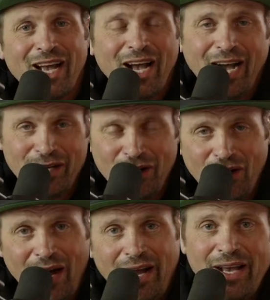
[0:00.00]
I know
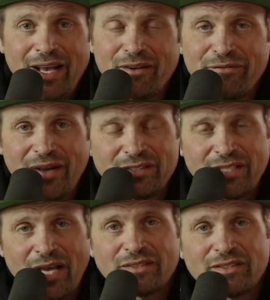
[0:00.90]
I had a
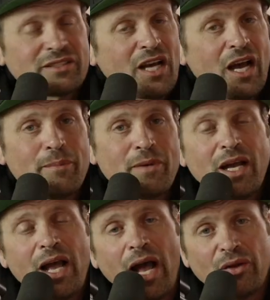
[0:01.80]
fantastic time
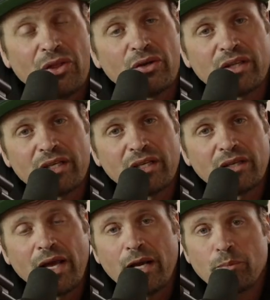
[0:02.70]
out there at the King of the
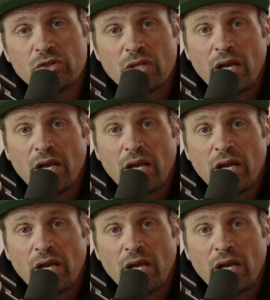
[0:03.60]
Hammers,